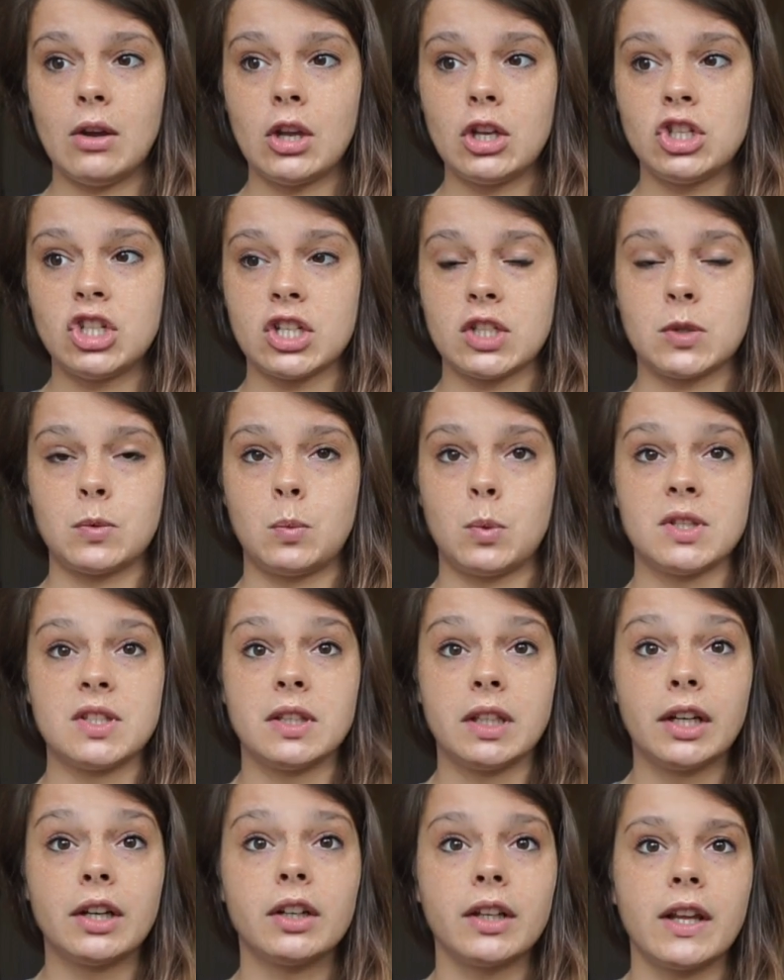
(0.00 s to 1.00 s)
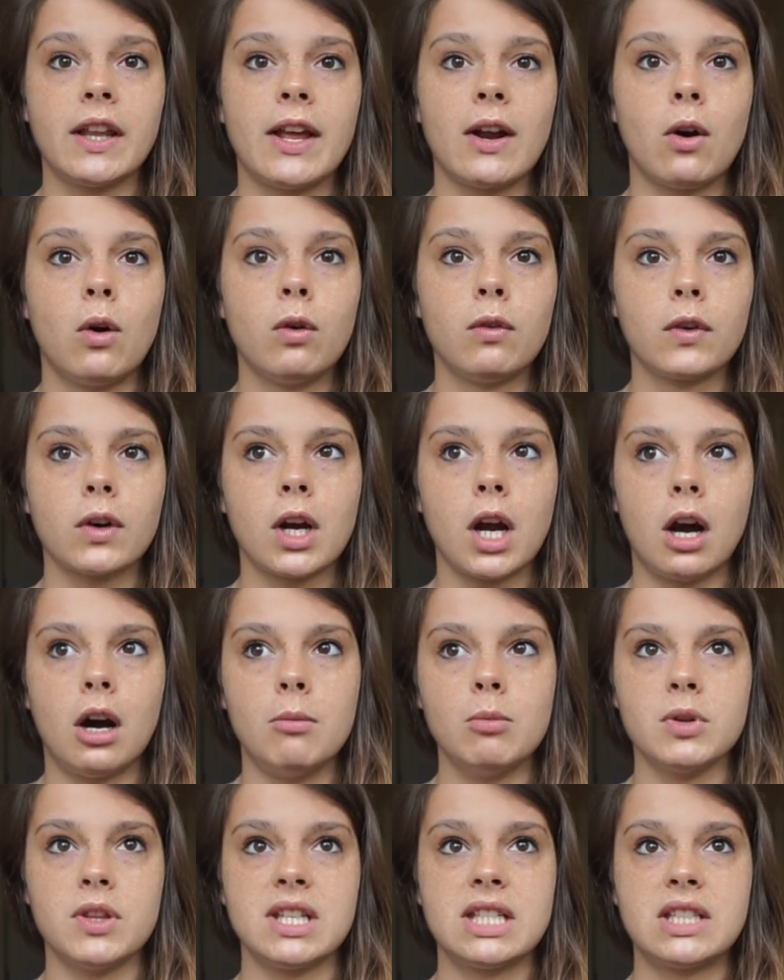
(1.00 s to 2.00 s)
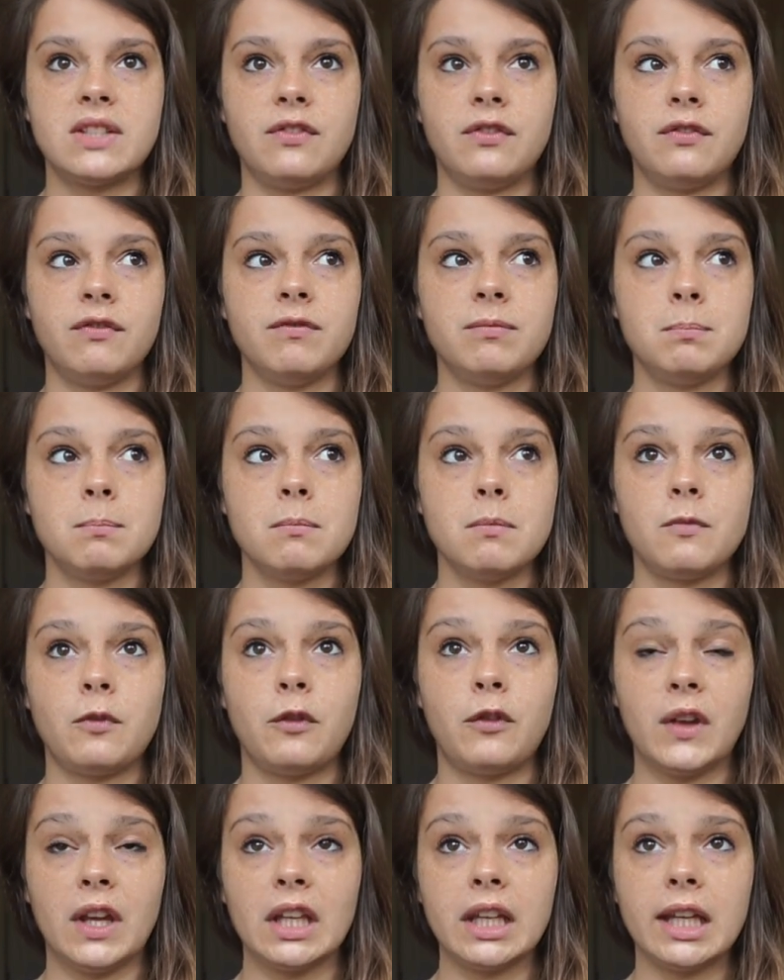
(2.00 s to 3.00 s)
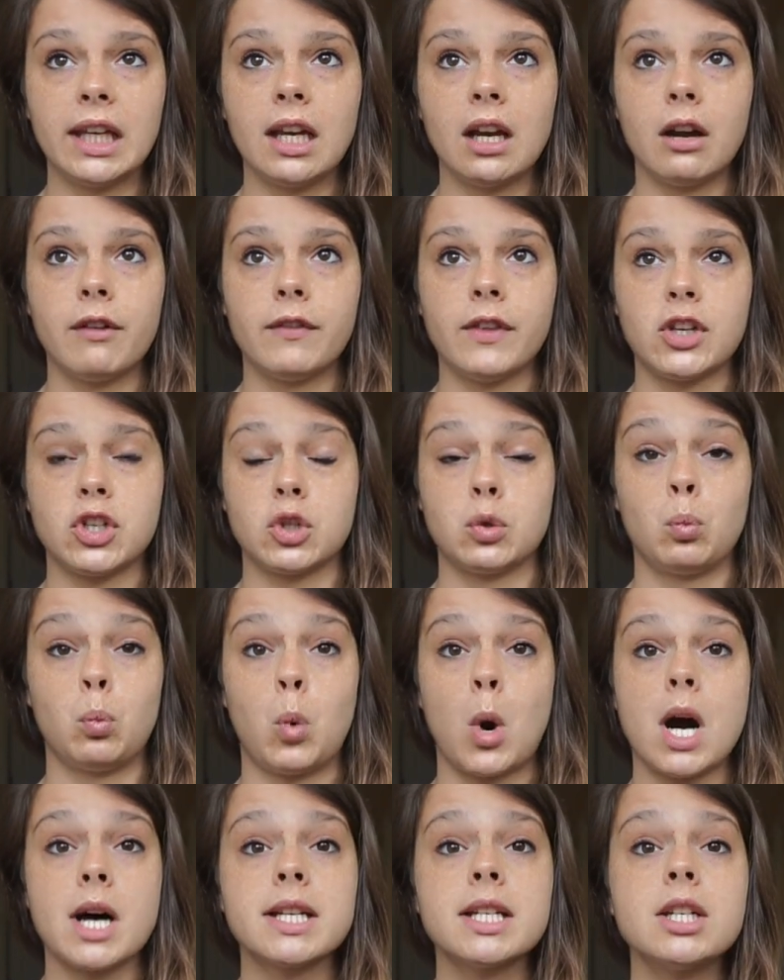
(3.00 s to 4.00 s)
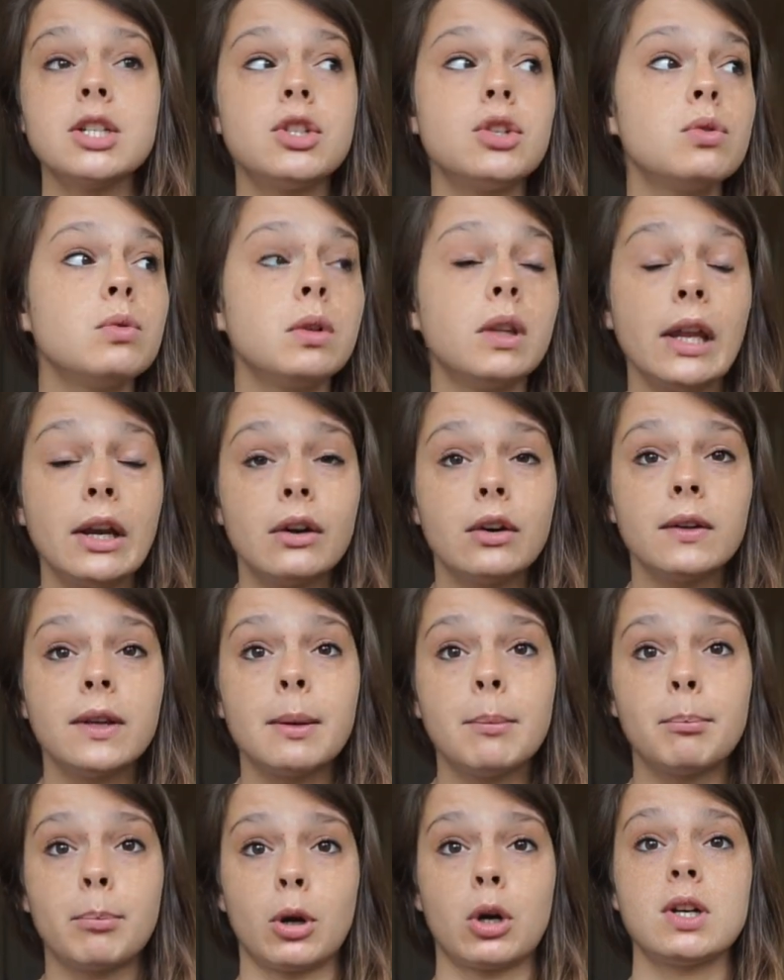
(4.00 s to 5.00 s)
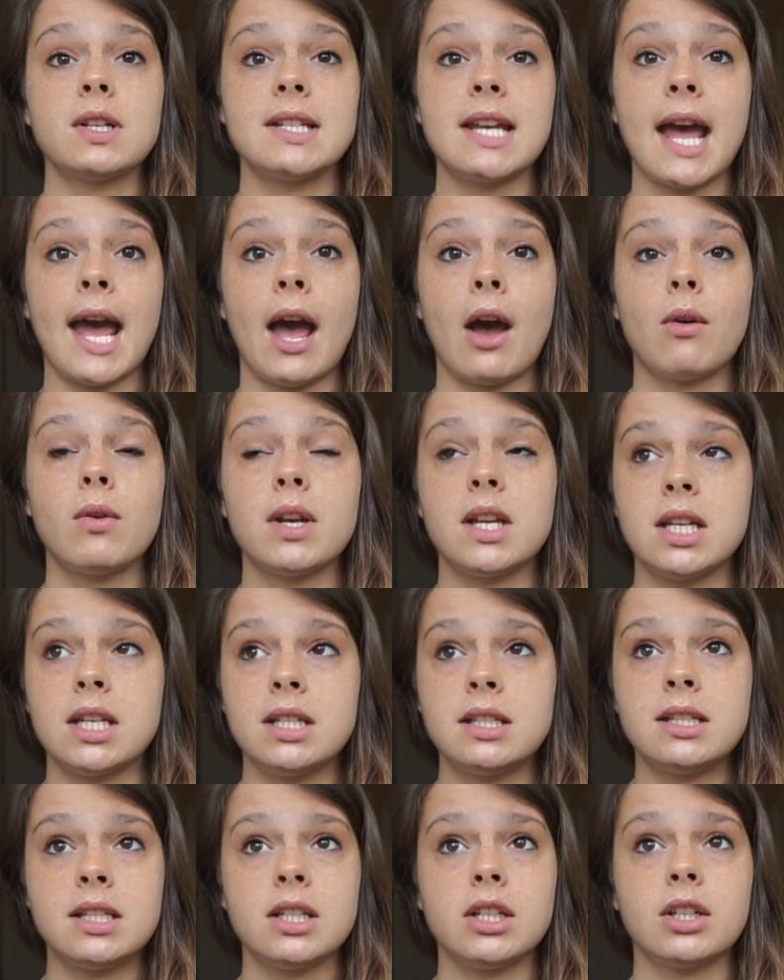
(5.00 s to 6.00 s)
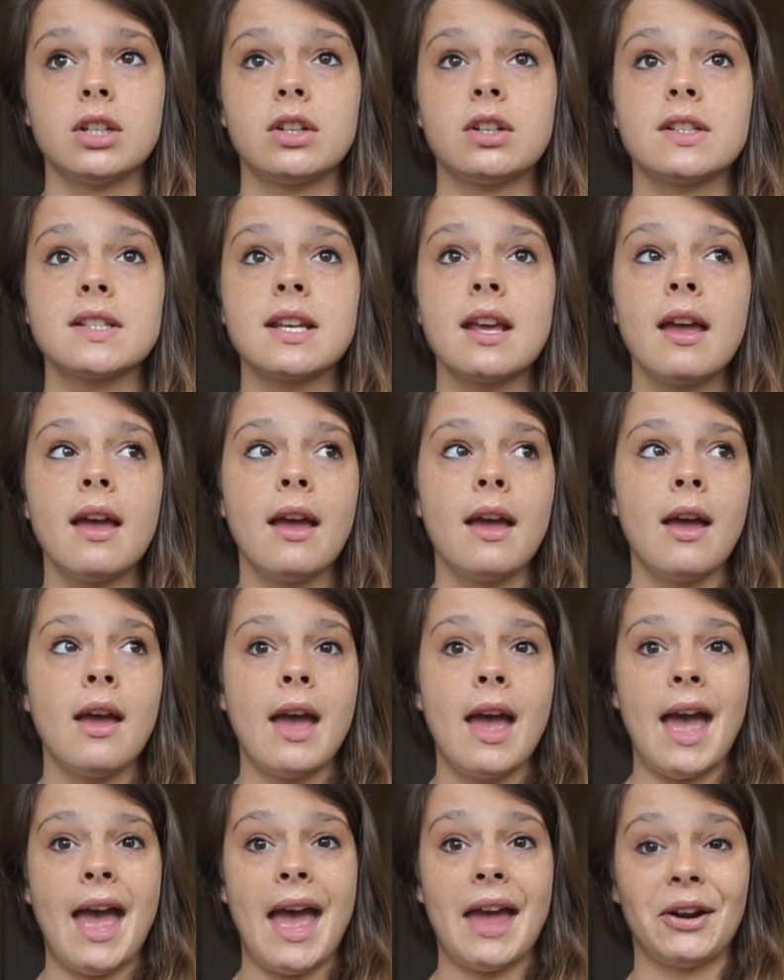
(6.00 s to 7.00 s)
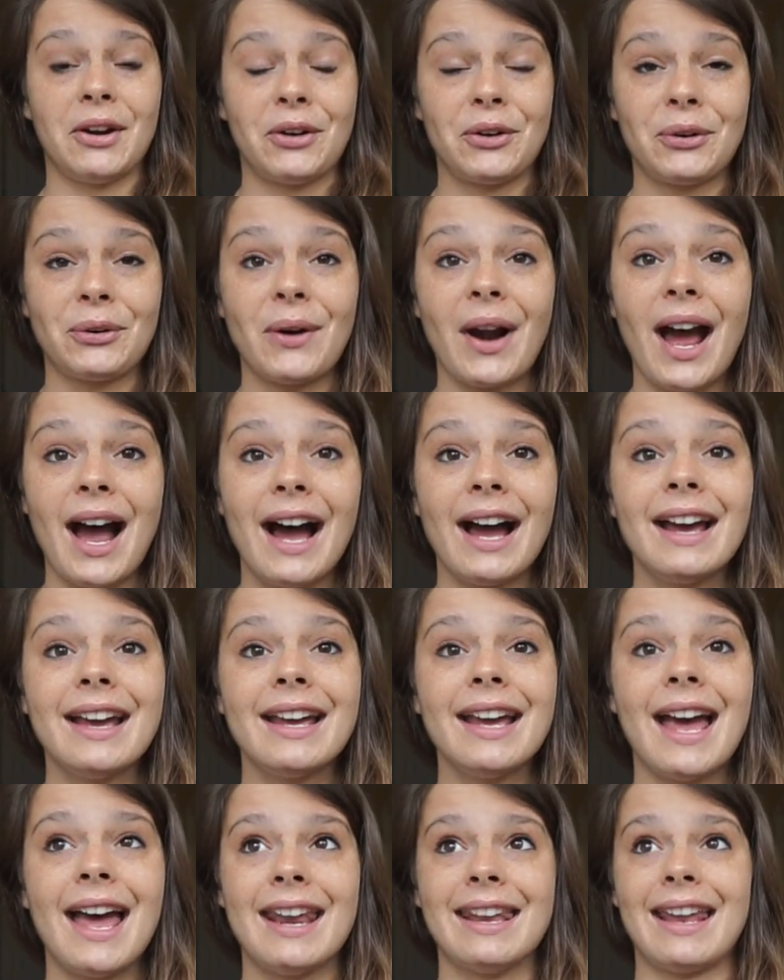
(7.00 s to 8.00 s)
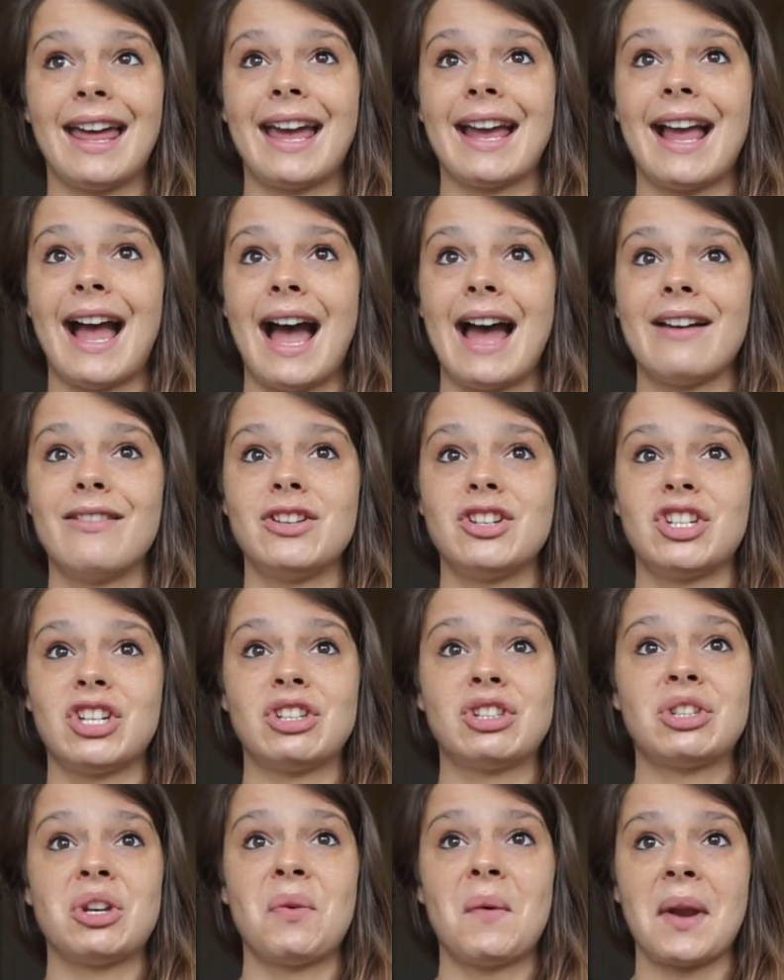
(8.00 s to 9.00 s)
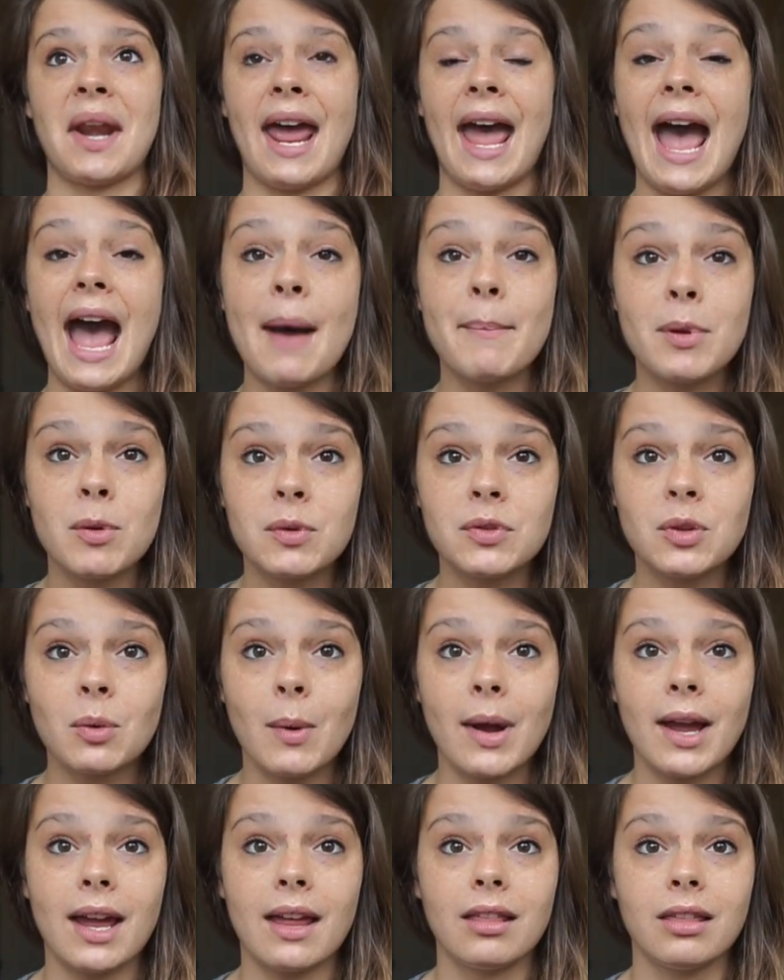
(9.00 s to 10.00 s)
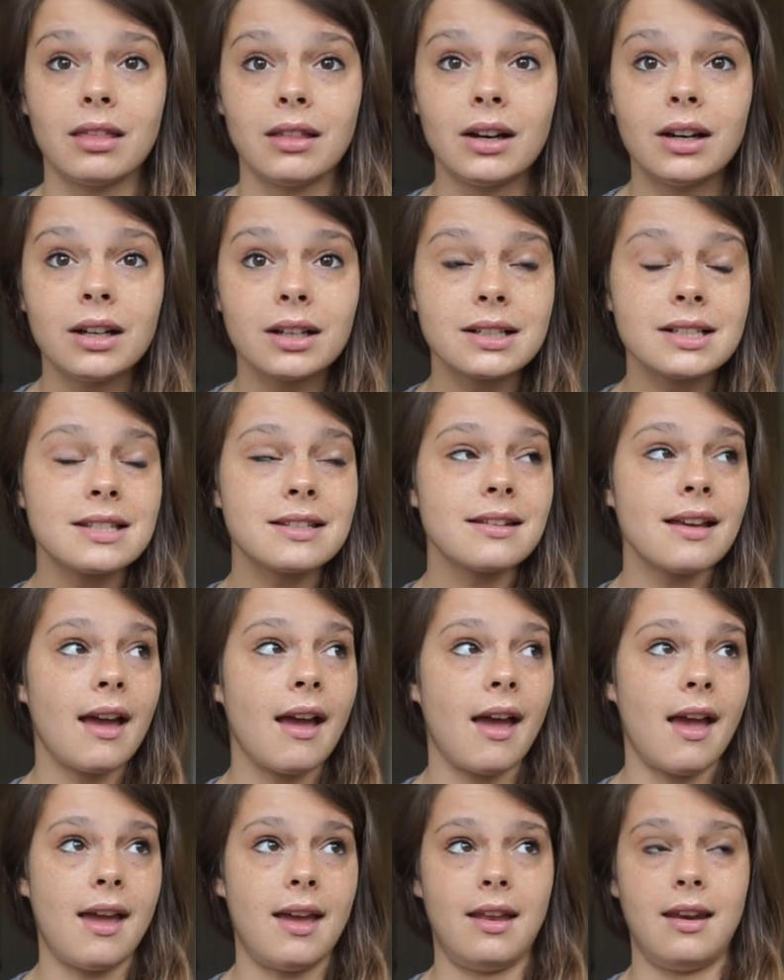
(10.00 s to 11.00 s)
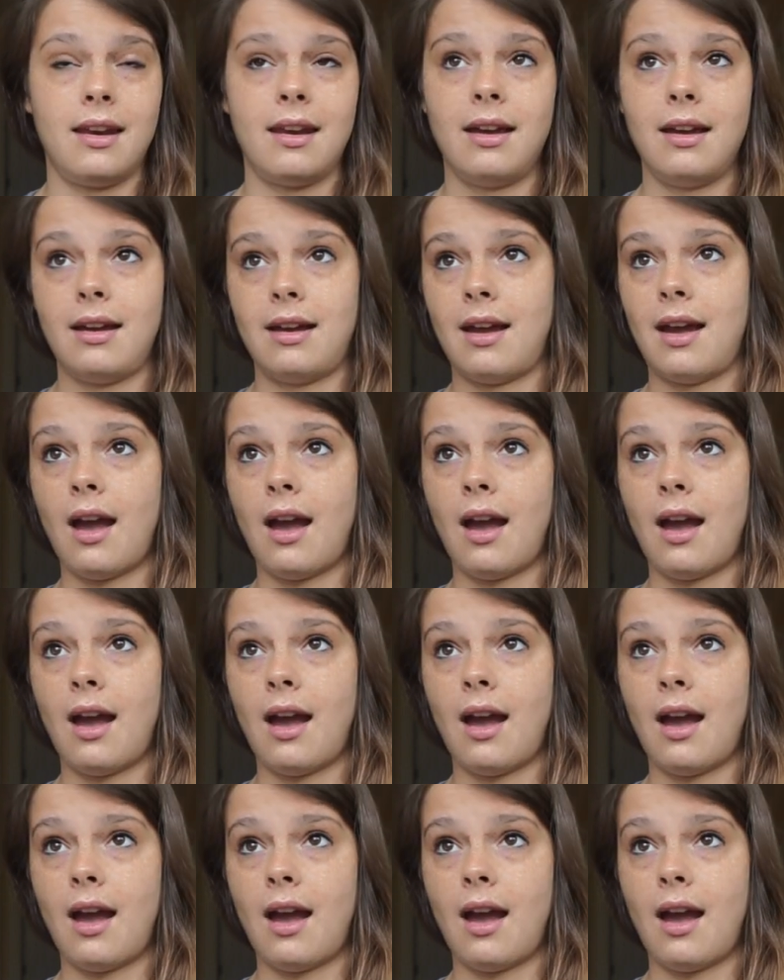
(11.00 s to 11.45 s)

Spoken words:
just was literally like overcome with this feeling of just wanting to literally burst out in tears and cry, and like I was just so unhappy with the way I looked, and